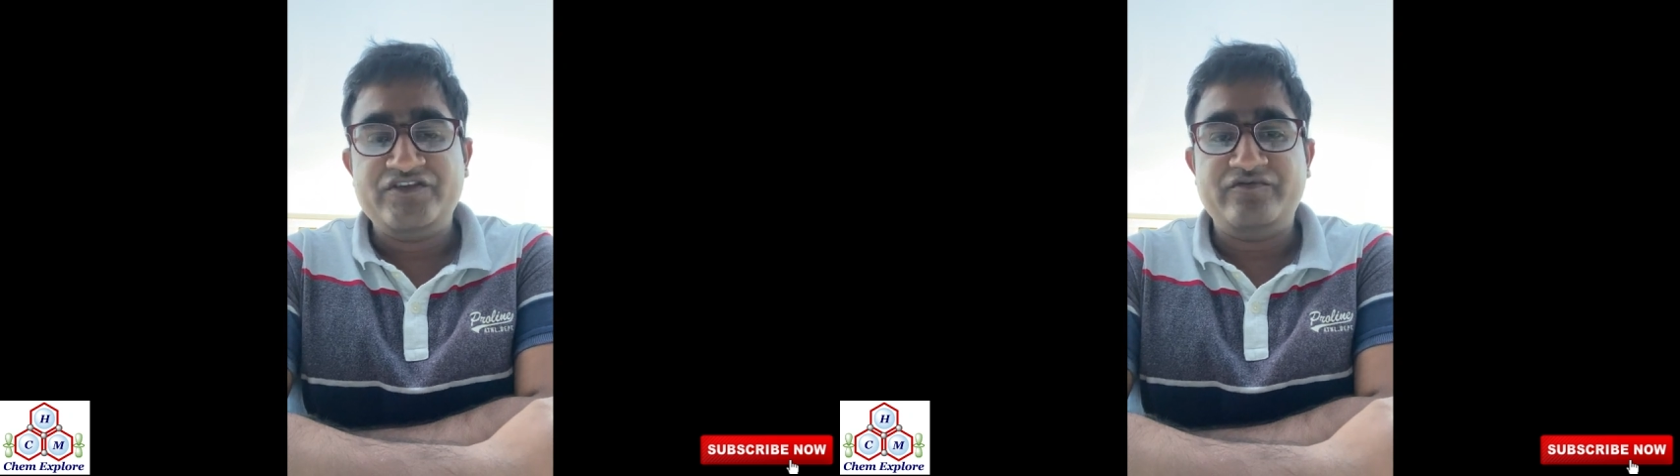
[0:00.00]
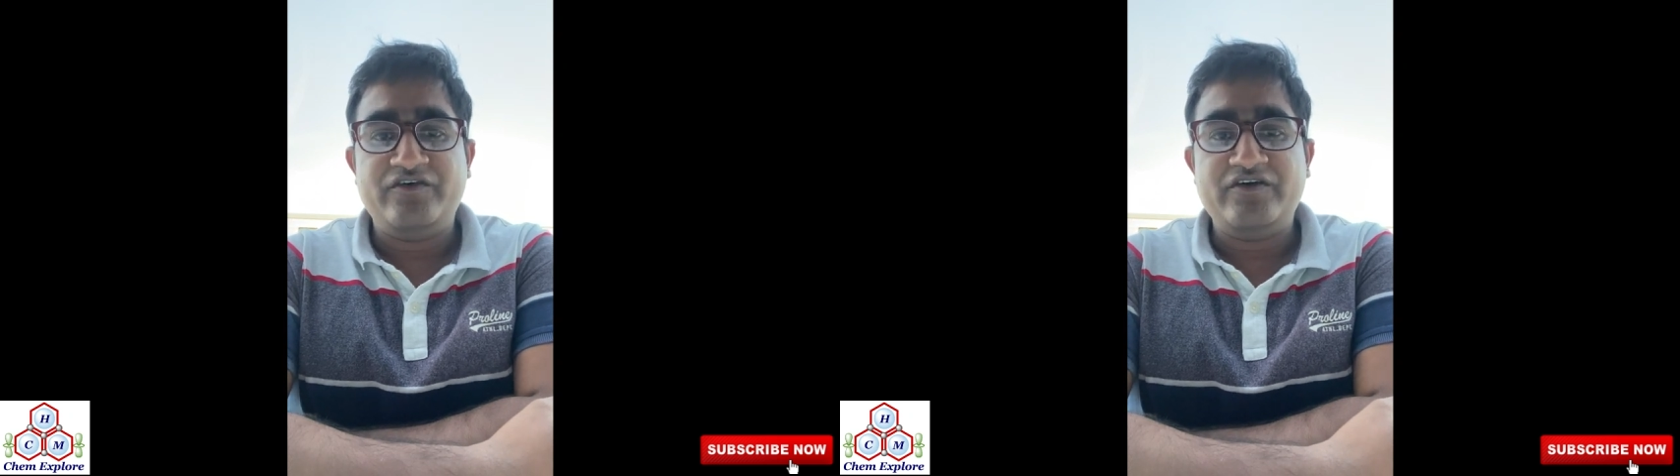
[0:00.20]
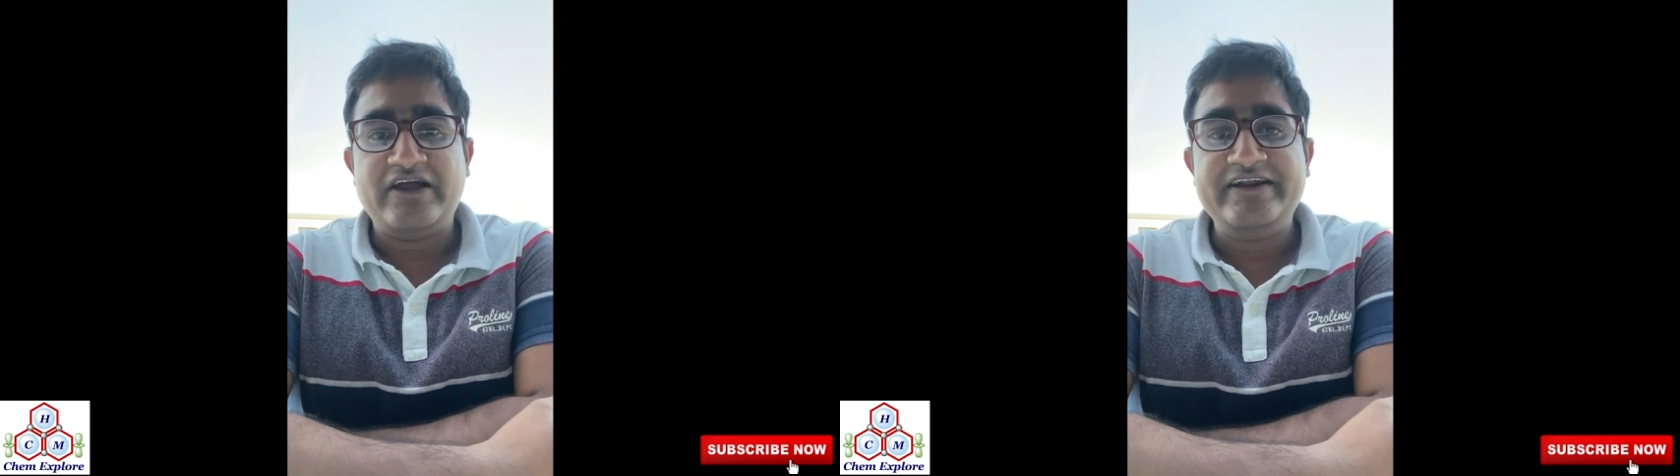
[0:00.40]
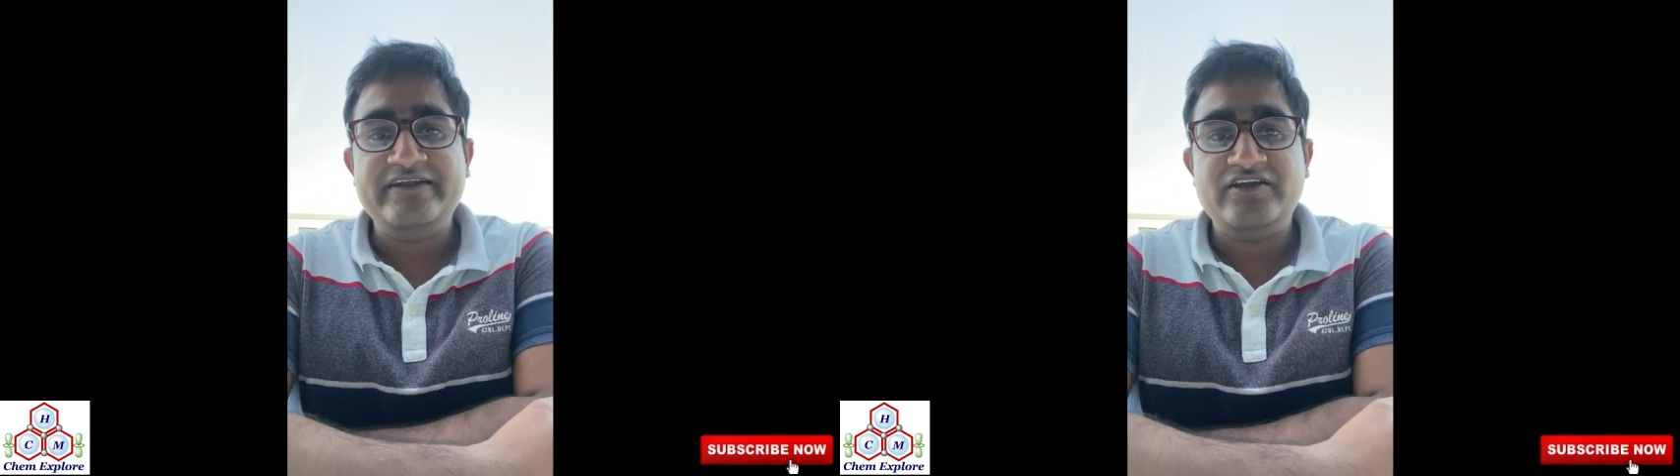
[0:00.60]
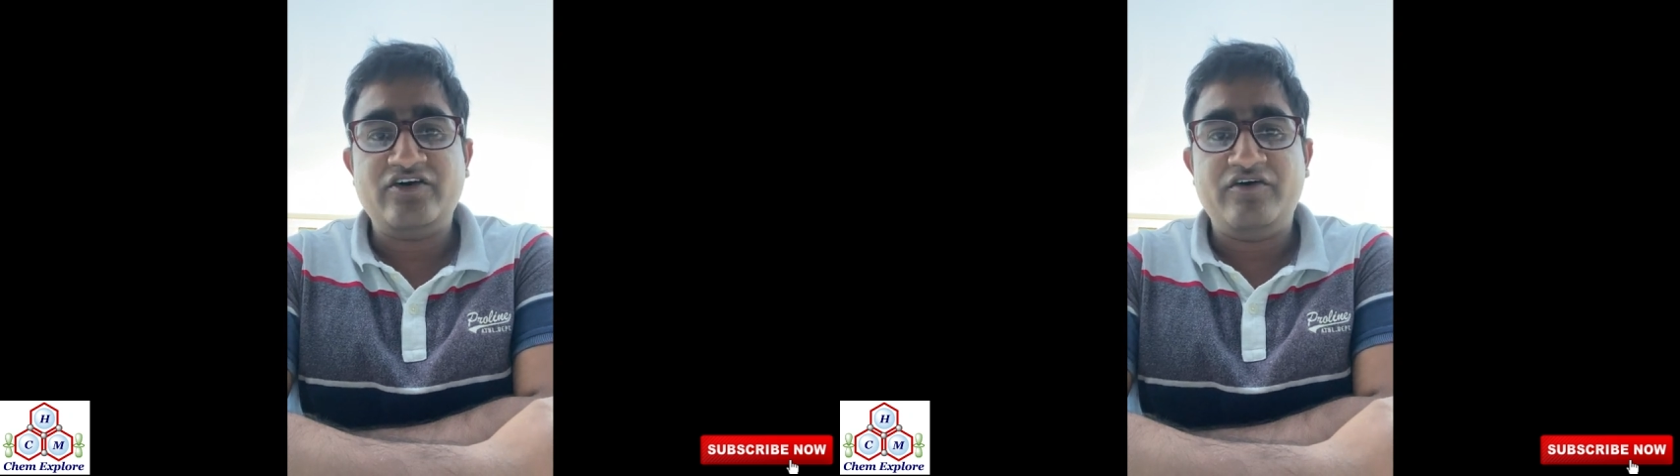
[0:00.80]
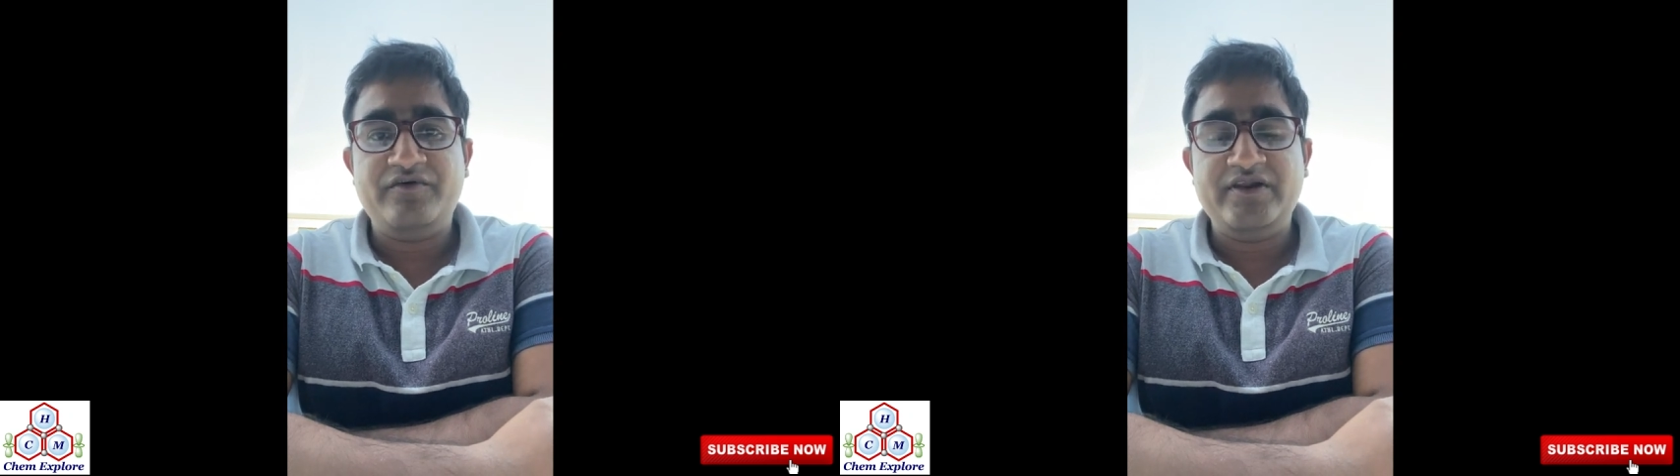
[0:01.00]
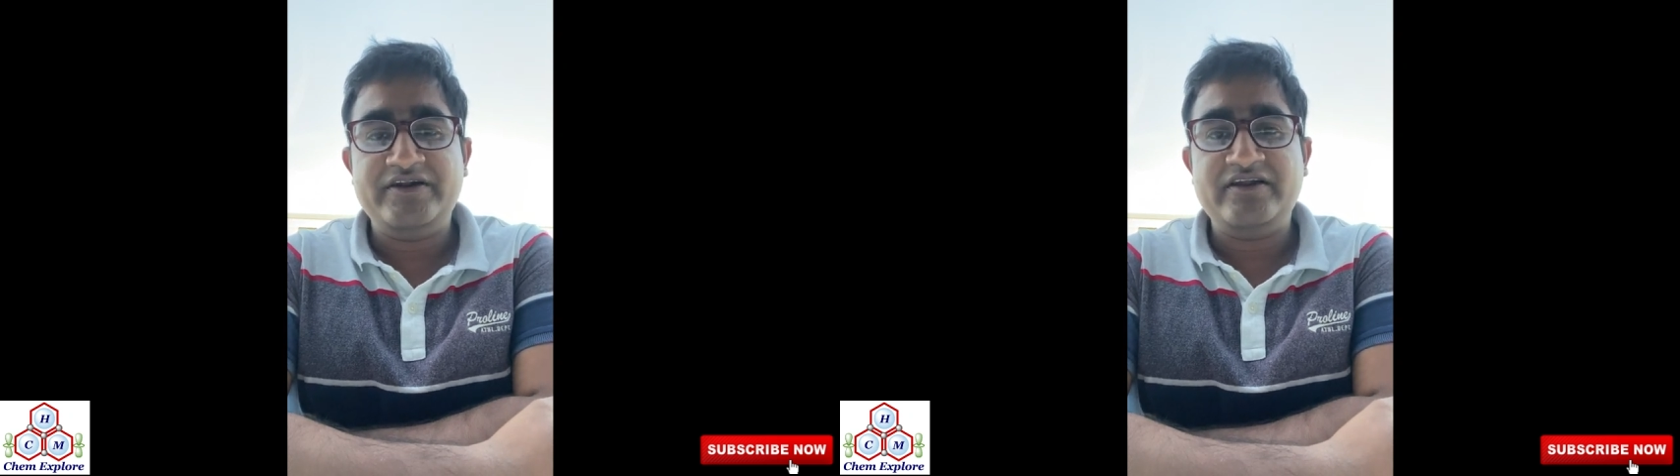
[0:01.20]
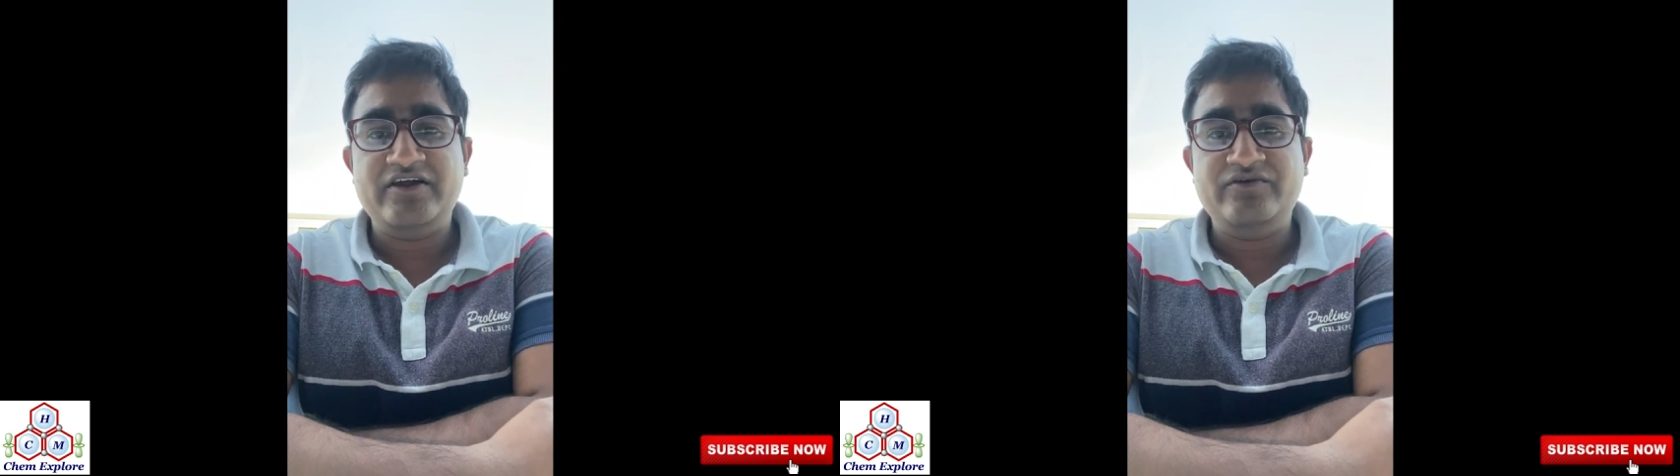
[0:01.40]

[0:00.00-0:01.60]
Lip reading: So for writing the cover letter,